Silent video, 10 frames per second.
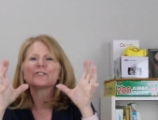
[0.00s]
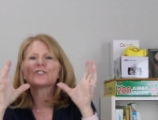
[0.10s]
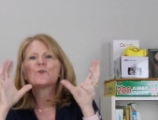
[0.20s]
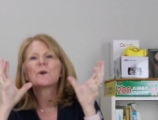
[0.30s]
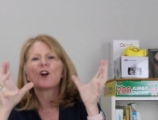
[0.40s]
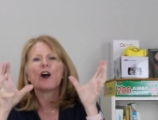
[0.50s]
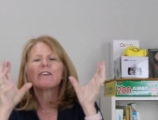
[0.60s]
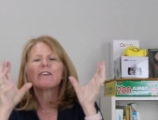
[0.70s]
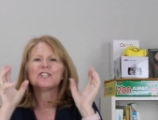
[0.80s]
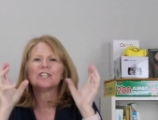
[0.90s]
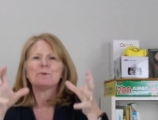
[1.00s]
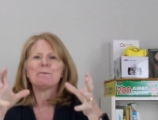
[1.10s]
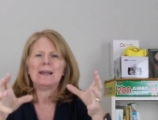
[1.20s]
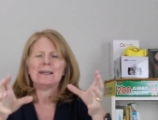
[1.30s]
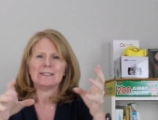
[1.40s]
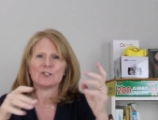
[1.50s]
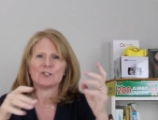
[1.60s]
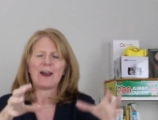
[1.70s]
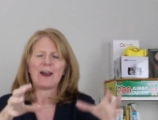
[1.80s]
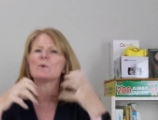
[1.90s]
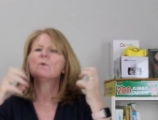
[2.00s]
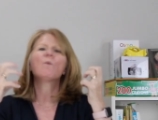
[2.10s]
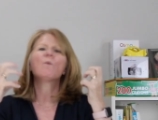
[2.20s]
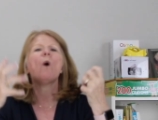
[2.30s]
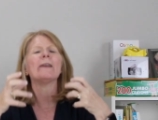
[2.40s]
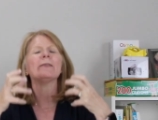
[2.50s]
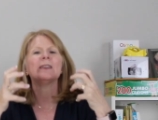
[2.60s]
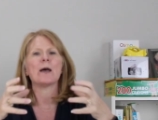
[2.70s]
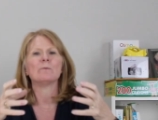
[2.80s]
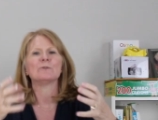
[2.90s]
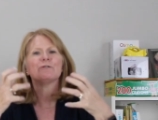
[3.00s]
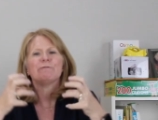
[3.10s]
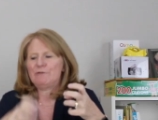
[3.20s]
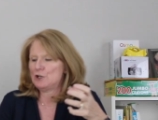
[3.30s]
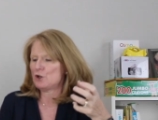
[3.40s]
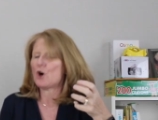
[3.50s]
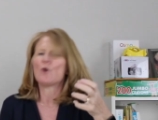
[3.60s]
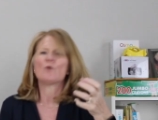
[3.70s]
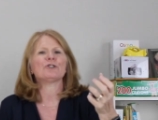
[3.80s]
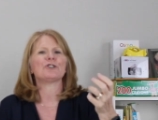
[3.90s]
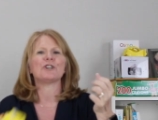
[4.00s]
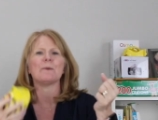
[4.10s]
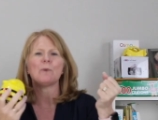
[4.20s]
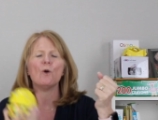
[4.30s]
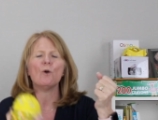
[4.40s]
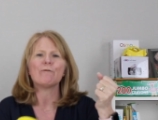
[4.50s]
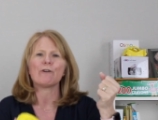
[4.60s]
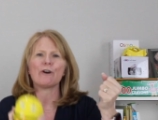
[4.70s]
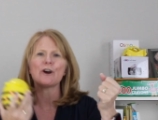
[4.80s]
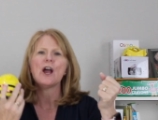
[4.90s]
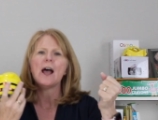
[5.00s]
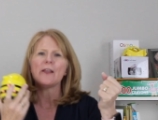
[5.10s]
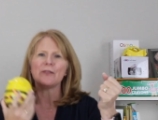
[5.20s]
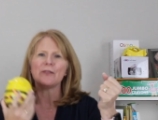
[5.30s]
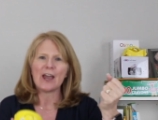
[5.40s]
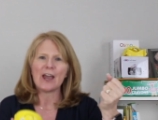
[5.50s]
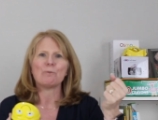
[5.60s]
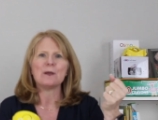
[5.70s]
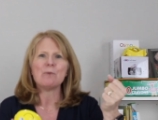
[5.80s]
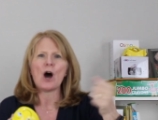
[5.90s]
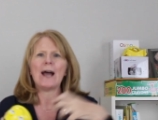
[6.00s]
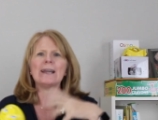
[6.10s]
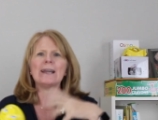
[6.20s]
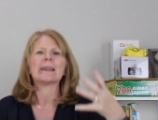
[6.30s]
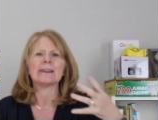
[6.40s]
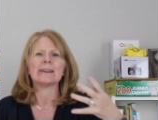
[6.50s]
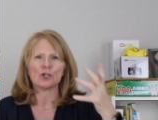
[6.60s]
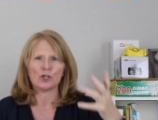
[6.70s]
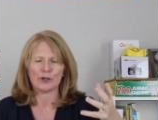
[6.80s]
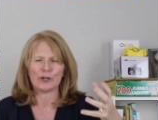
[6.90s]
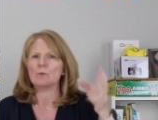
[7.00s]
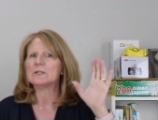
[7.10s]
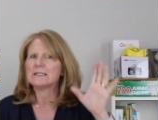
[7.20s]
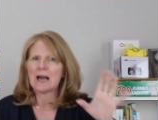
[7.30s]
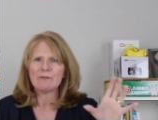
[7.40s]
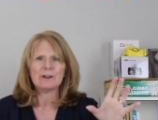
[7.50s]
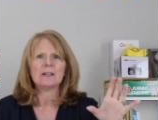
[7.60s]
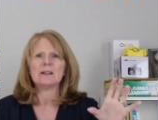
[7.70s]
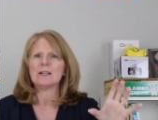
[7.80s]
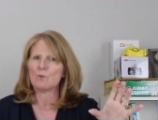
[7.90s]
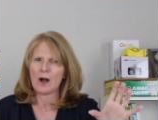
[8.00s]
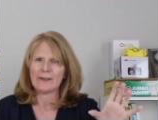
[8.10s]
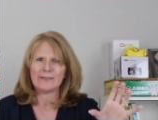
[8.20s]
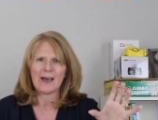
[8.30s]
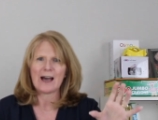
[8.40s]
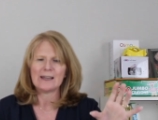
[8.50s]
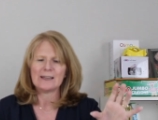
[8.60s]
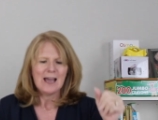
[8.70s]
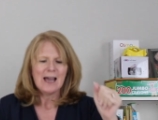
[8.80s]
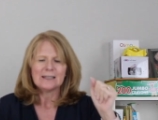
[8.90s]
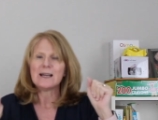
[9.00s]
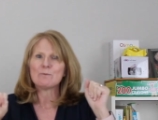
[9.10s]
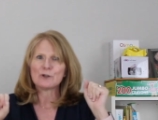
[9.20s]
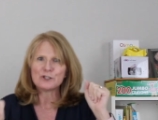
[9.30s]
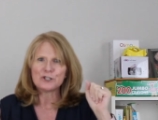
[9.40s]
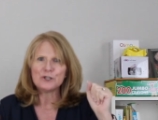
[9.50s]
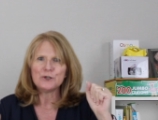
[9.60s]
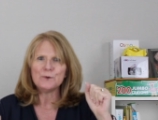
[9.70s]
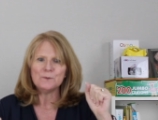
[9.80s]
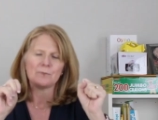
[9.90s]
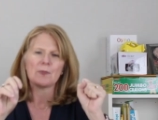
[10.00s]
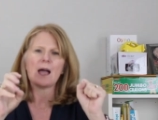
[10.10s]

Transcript: is to encourage independence, right? We want them to feel ownership over their BeeBot and their learning. We definitely want that. Number two,